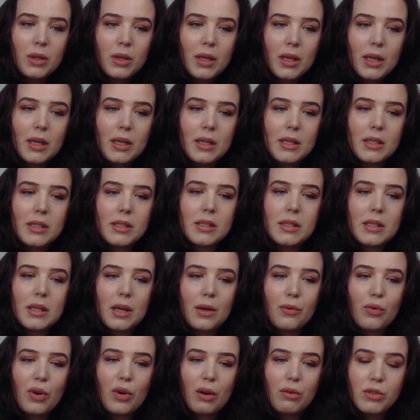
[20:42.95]
is
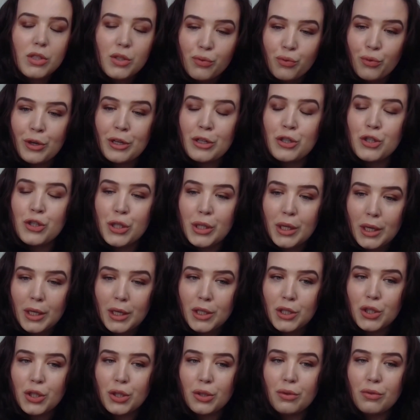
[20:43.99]
around
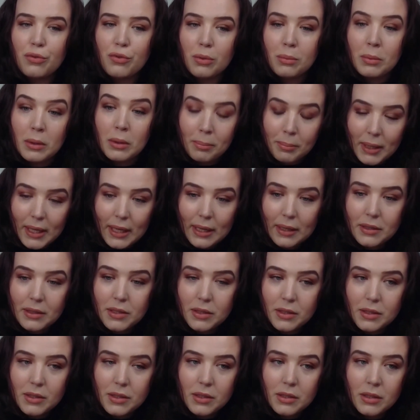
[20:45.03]
differentiation from
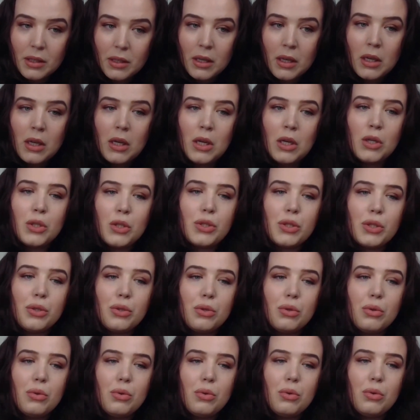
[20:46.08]
competitors.
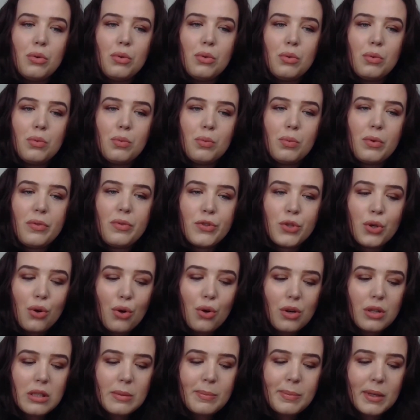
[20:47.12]
So we've
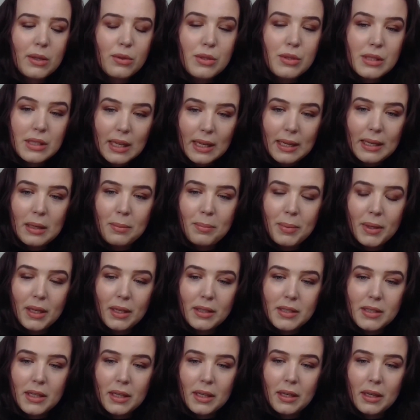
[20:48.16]
talked about
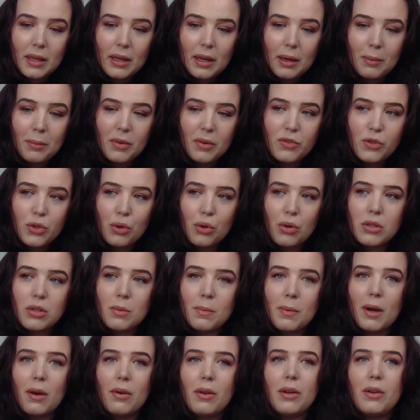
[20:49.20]
scalability, and we've talked
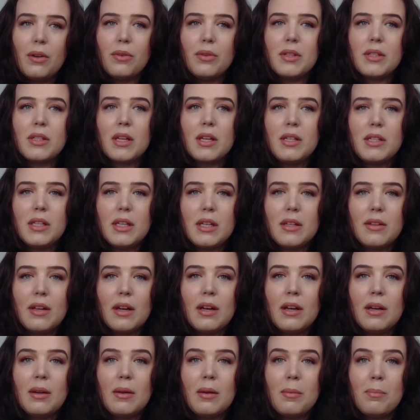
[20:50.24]
about, this idea that
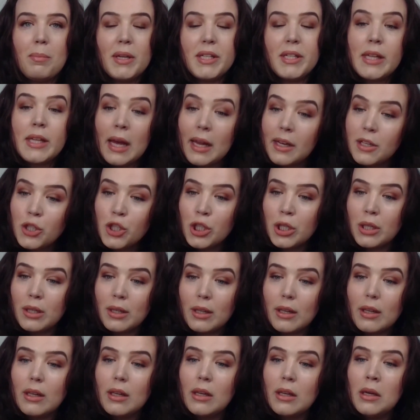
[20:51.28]

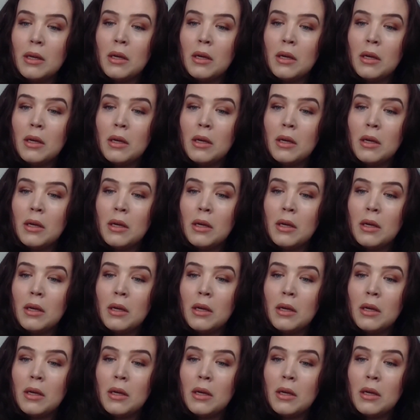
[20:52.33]
potentially